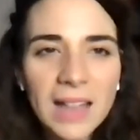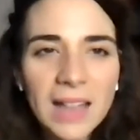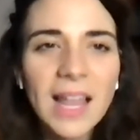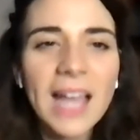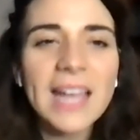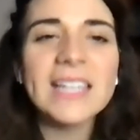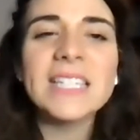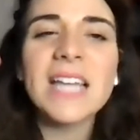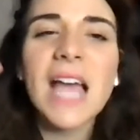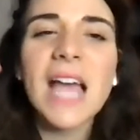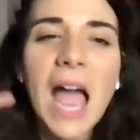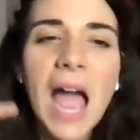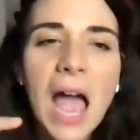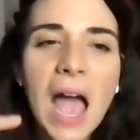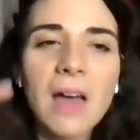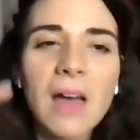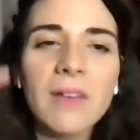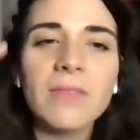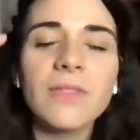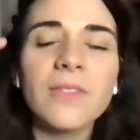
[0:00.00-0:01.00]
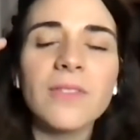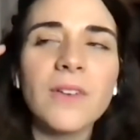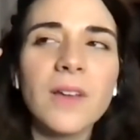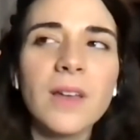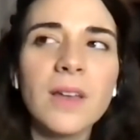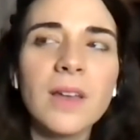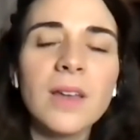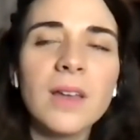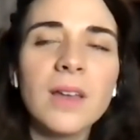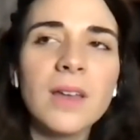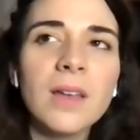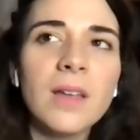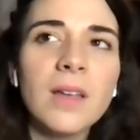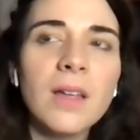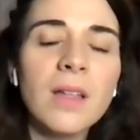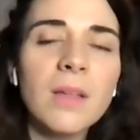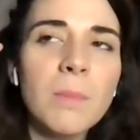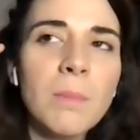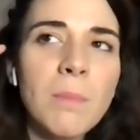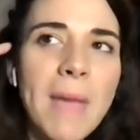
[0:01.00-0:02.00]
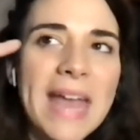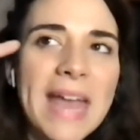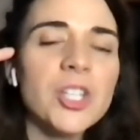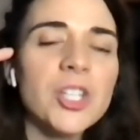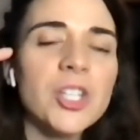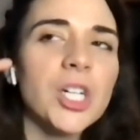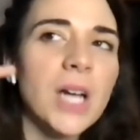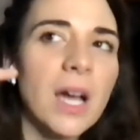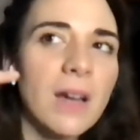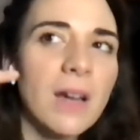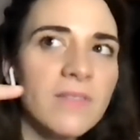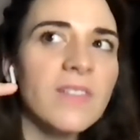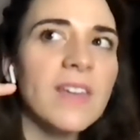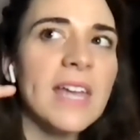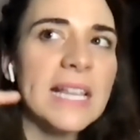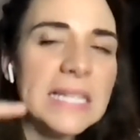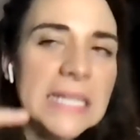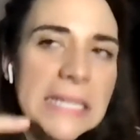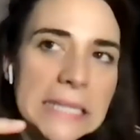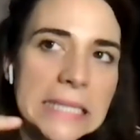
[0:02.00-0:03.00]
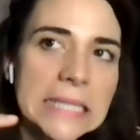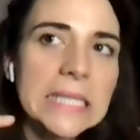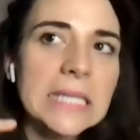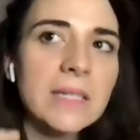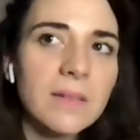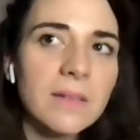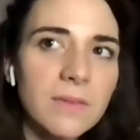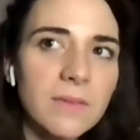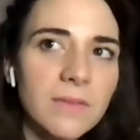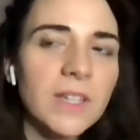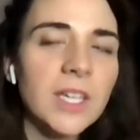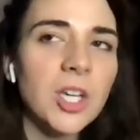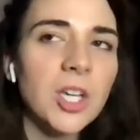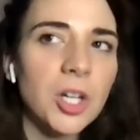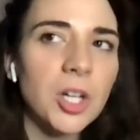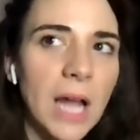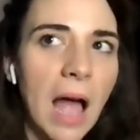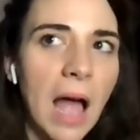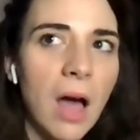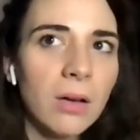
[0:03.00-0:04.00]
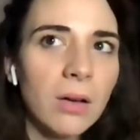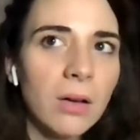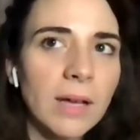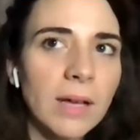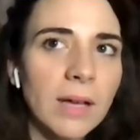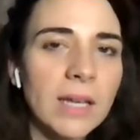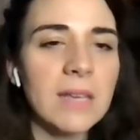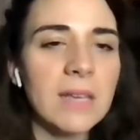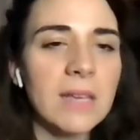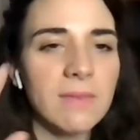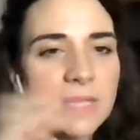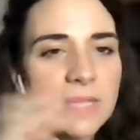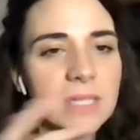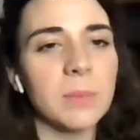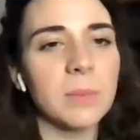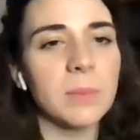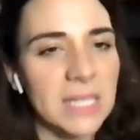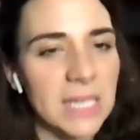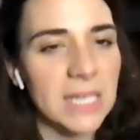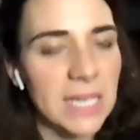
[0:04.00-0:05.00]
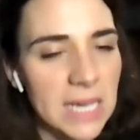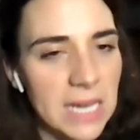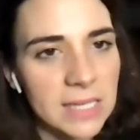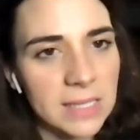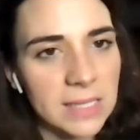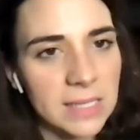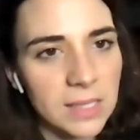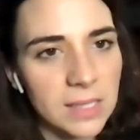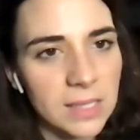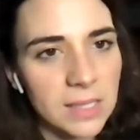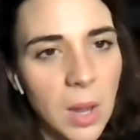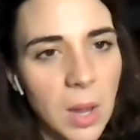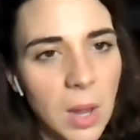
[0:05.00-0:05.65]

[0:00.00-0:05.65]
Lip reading: like to have major events figured out and even some scenes.